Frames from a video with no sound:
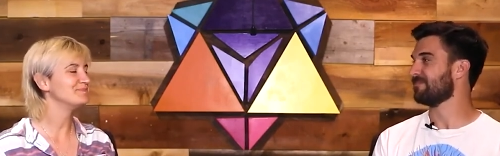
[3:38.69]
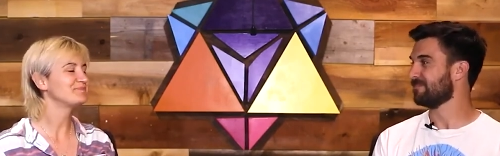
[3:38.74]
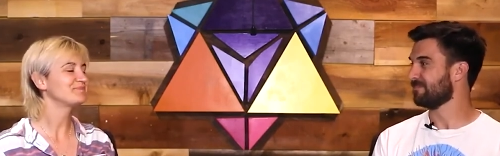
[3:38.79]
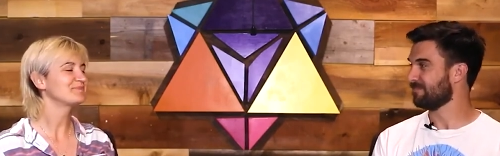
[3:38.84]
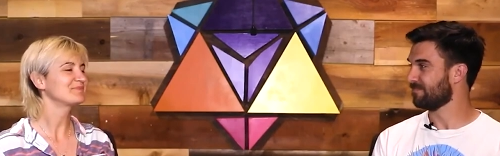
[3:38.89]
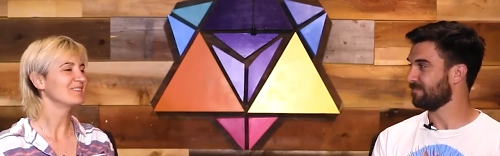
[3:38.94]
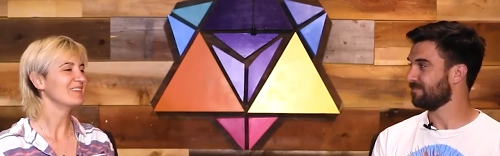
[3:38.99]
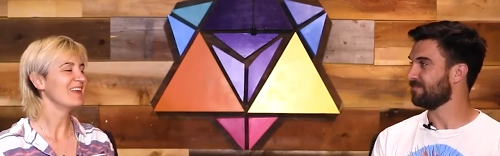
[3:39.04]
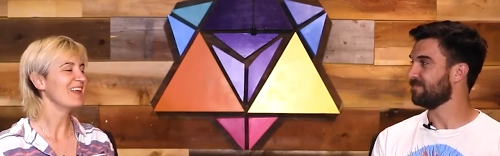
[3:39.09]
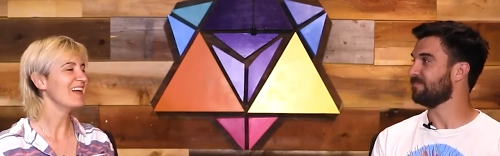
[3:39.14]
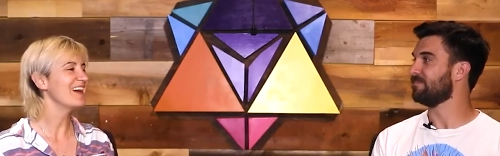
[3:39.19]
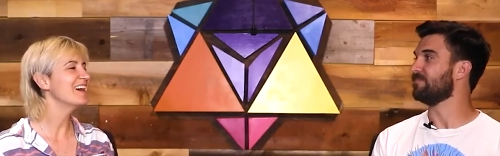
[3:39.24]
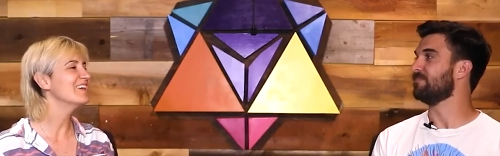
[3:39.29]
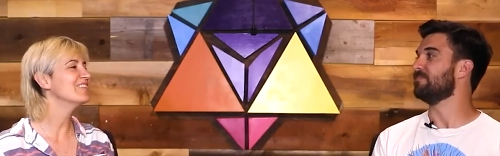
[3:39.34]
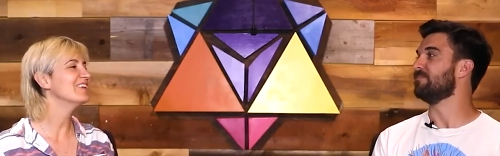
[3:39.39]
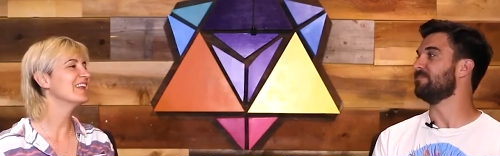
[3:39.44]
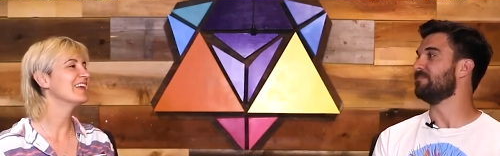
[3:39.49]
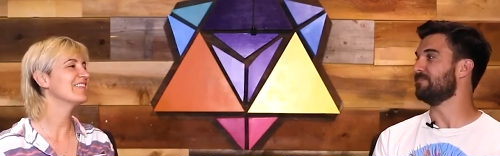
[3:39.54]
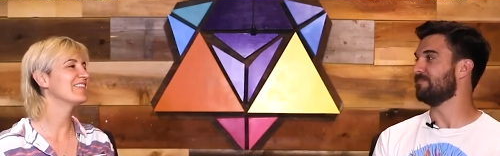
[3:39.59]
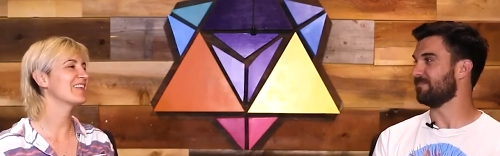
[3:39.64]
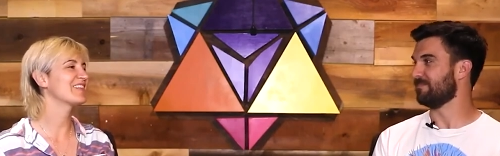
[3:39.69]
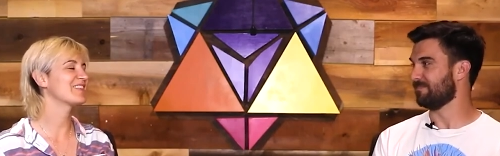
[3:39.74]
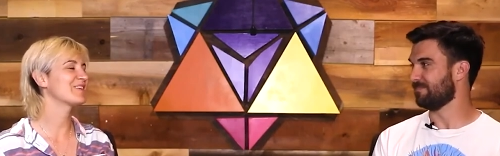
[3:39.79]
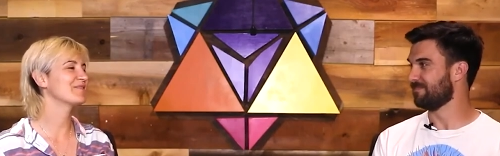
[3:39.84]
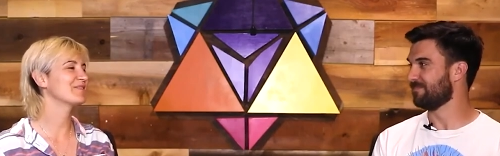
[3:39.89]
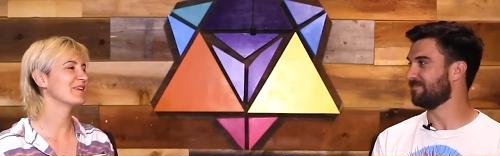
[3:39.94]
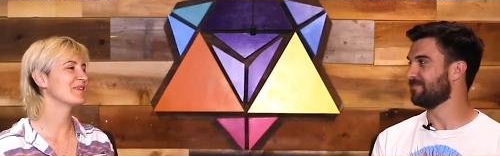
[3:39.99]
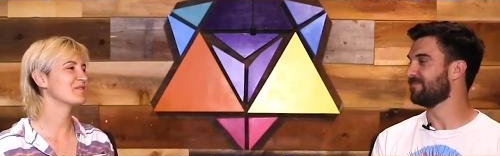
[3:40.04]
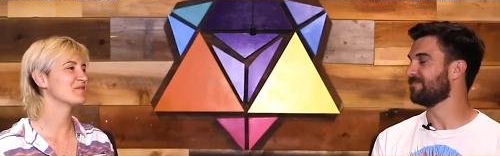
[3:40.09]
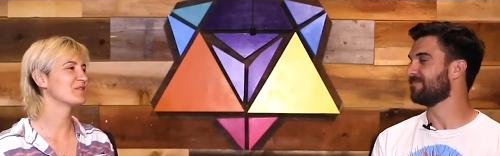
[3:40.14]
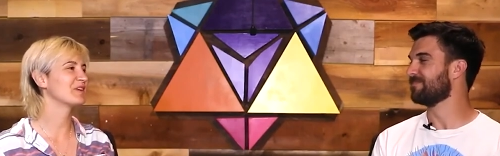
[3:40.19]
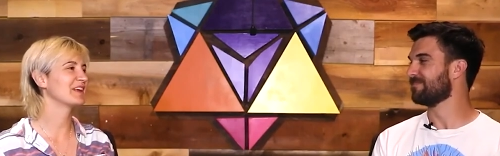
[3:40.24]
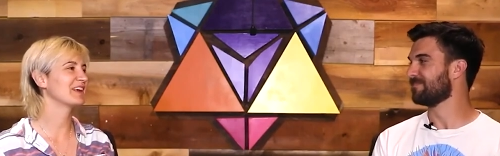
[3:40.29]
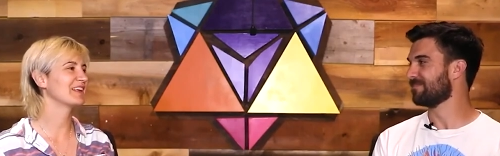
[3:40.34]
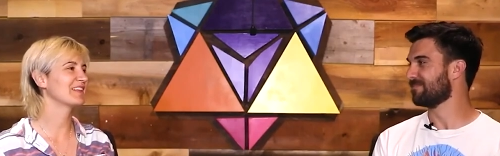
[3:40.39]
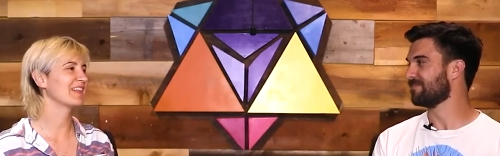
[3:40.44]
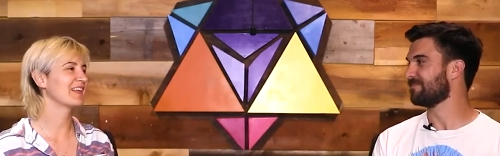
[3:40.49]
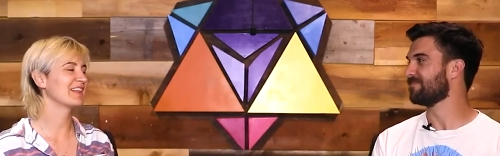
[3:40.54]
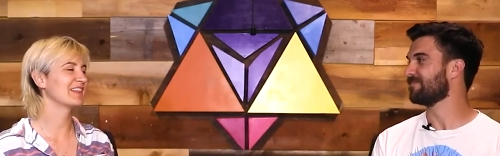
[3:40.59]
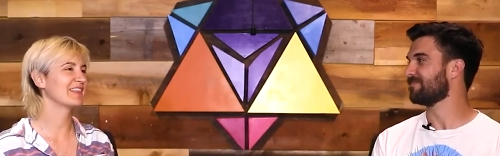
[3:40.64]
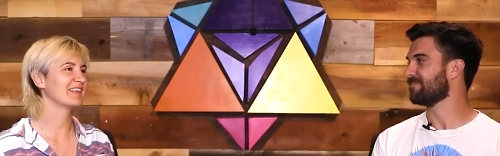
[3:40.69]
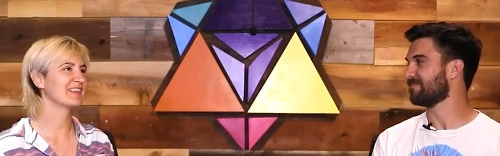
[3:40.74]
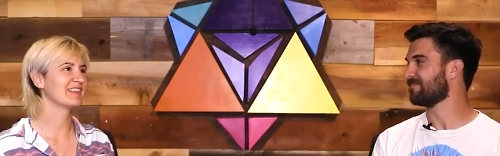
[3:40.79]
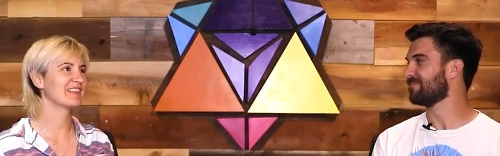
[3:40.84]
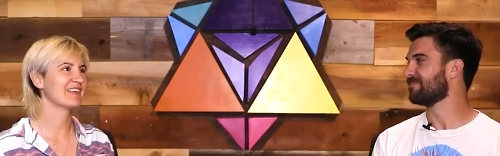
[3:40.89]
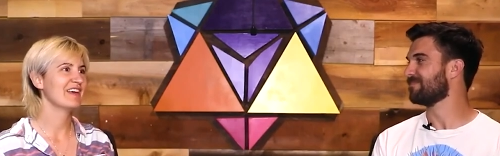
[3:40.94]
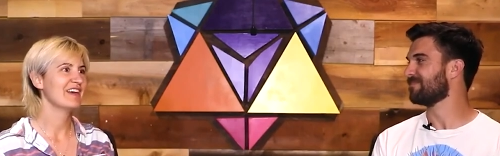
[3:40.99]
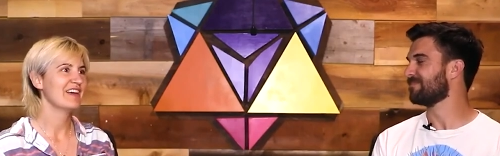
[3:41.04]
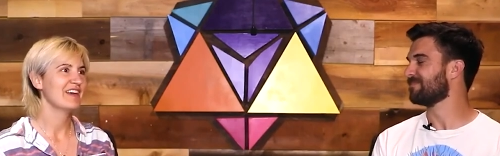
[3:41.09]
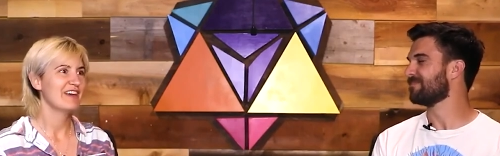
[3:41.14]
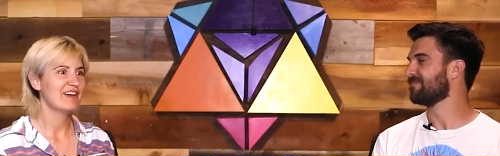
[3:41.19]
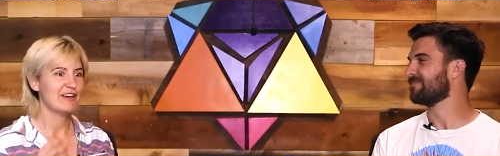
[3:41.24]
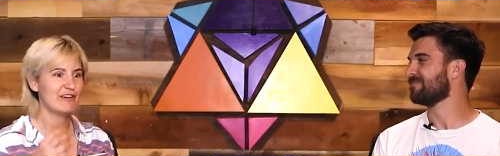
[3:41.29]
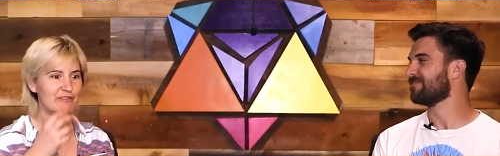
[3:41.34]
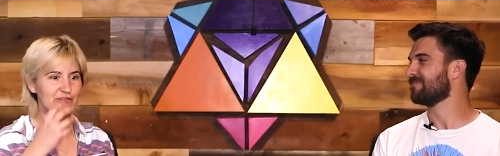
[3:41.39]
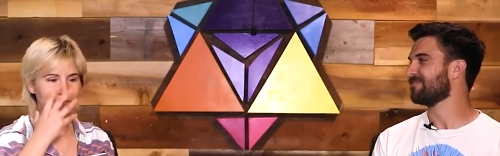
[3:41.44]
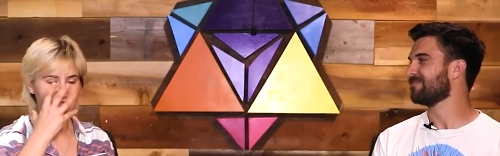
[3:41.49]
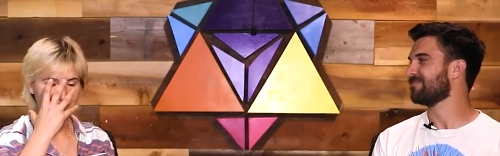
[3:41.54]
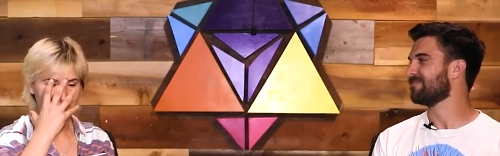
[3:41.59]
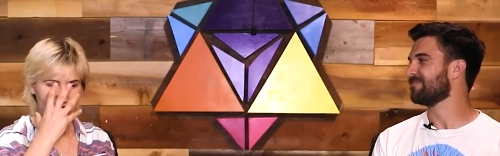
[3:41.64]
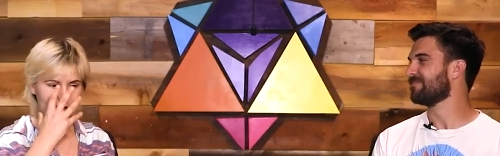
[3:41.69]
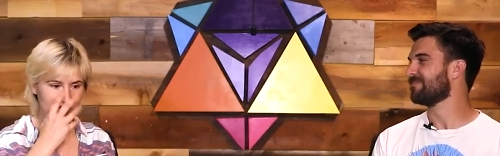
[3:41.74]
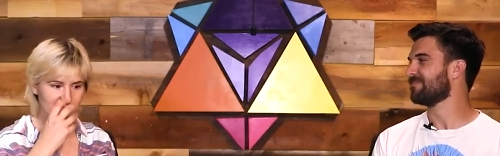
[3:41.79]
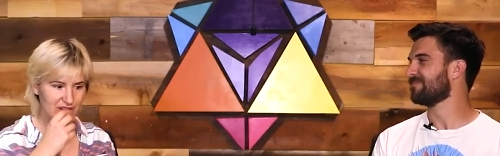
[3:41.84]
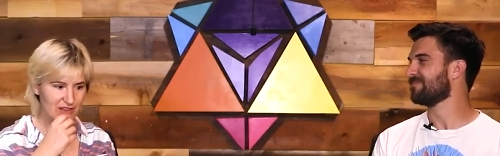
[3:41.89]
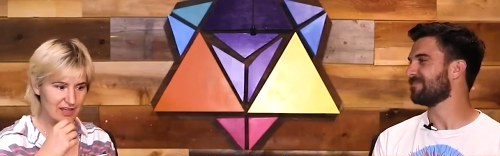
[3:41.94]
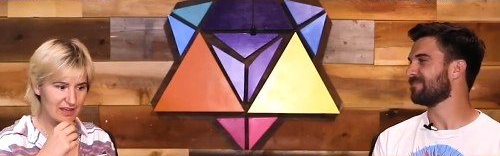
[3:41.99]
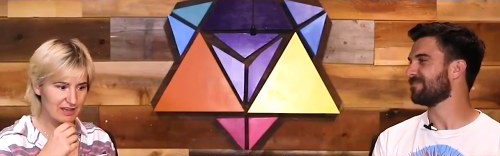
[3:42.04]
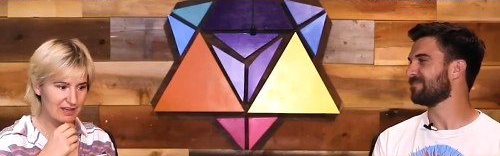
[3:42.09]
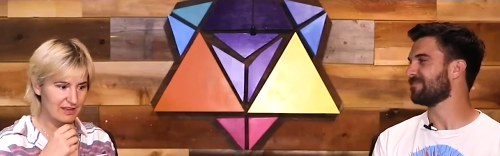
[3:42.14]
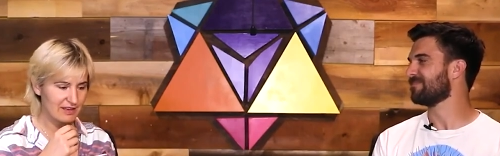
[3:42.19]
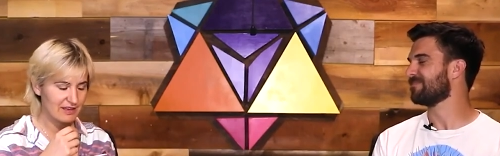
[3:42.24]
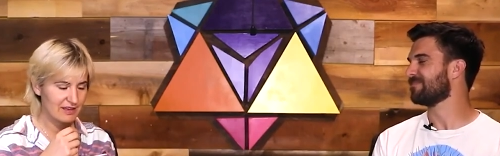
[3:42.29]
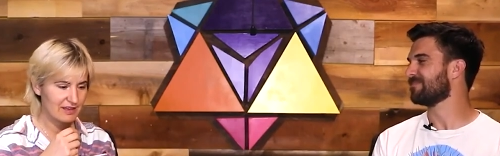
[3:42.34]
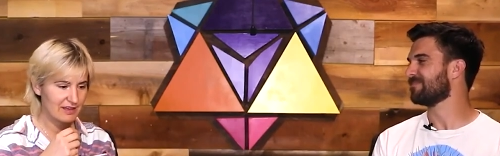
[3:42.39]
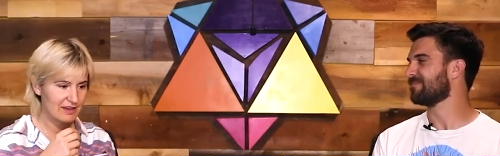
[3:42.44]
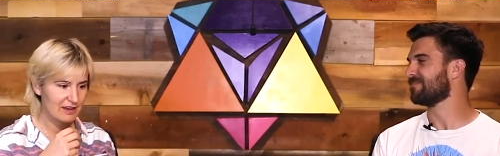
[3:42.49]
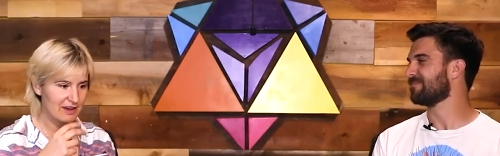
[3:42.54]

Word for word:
Speaker 1: Mm-hmm. I even have that sometimes when I get like this vision, like,